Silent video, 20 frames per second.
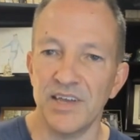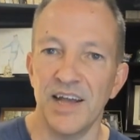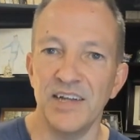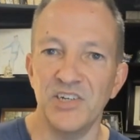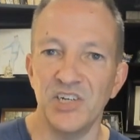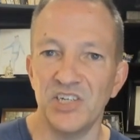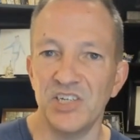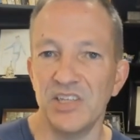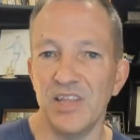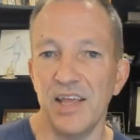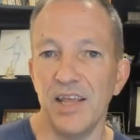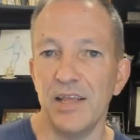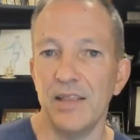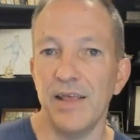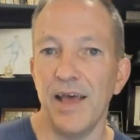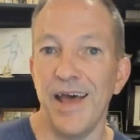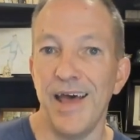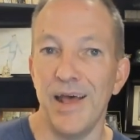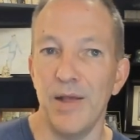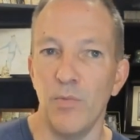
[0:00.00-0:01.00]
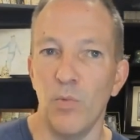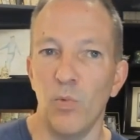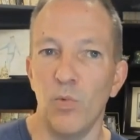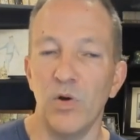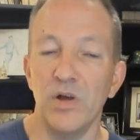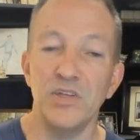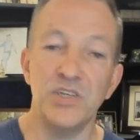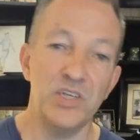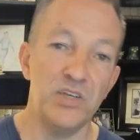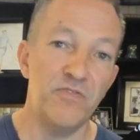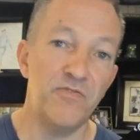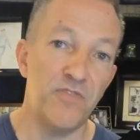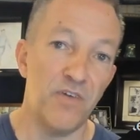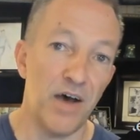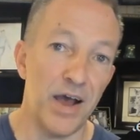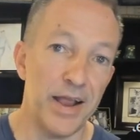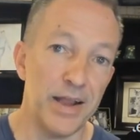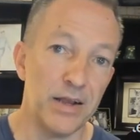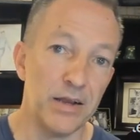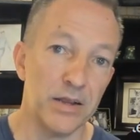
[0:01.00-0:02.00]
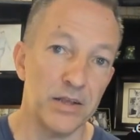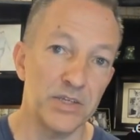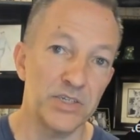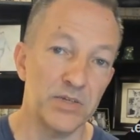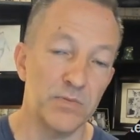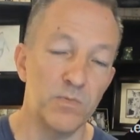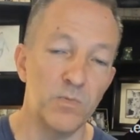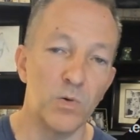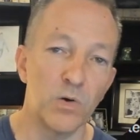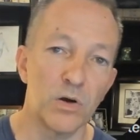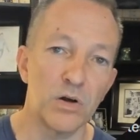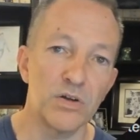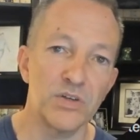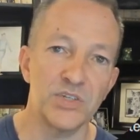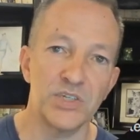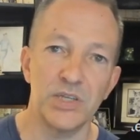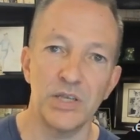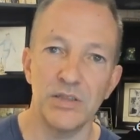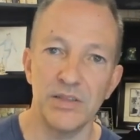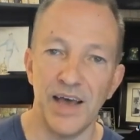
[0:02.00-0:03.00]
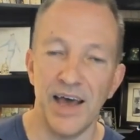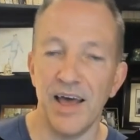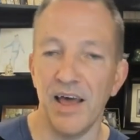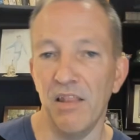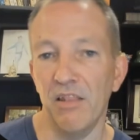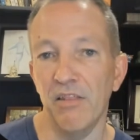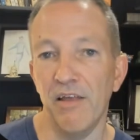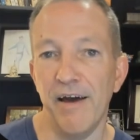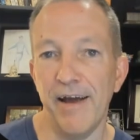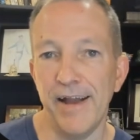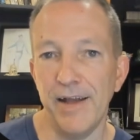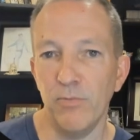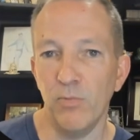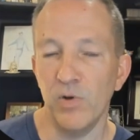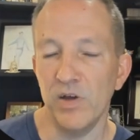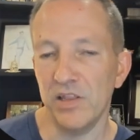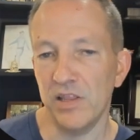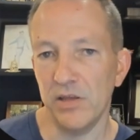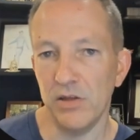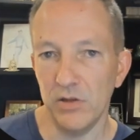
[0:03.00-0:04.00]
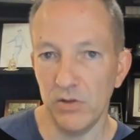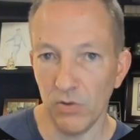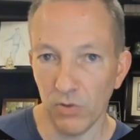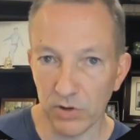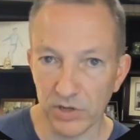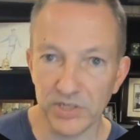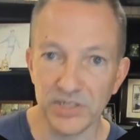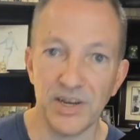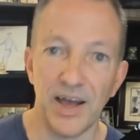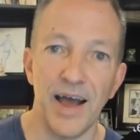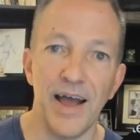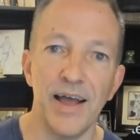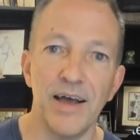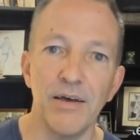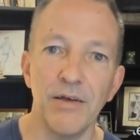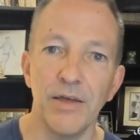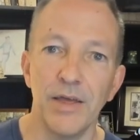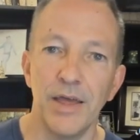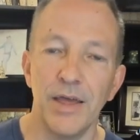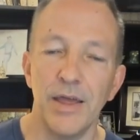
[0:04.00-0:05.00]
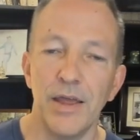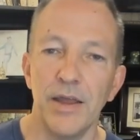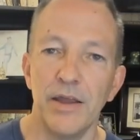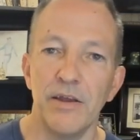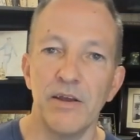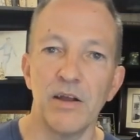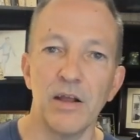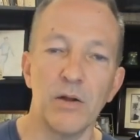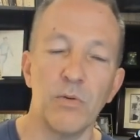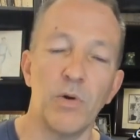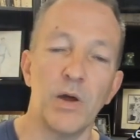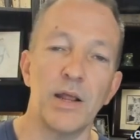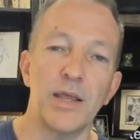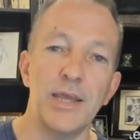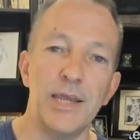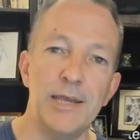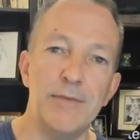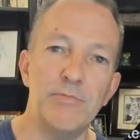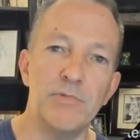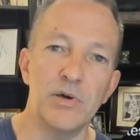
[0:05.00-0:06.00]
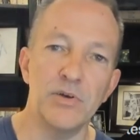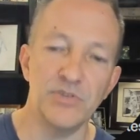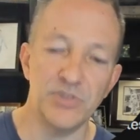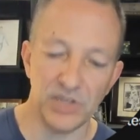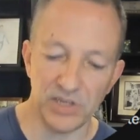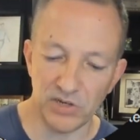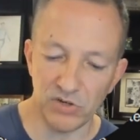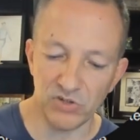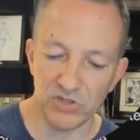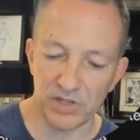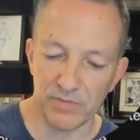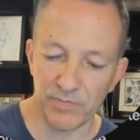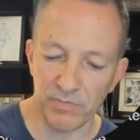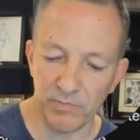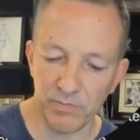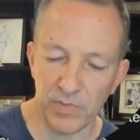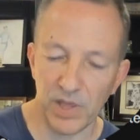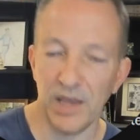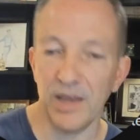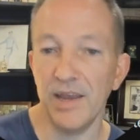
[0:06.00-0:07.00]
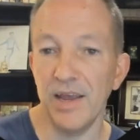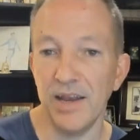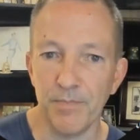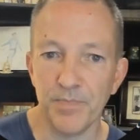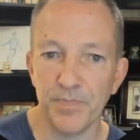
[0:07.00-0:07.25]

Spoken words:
I just think that once you find some words that align with your style, you're going to want to keep those and use them again.